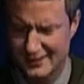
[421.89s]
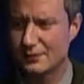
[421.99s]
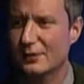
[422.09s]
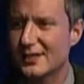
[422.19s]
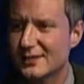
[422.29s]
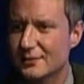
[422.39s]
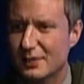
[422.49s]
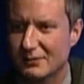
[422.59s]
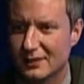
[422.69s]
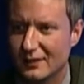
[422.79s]
the rest of the
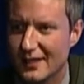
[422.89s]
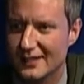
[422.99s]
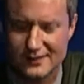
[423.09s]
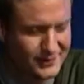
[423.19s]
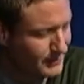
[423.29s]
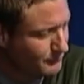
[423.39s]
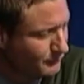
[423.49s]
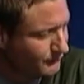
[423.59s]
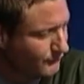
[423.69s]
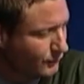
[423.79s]
public lands. Let's get
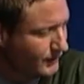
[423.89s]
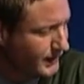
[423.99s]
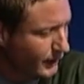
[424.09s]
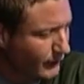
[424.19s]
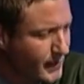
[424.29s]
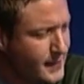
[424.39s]
moving forward here.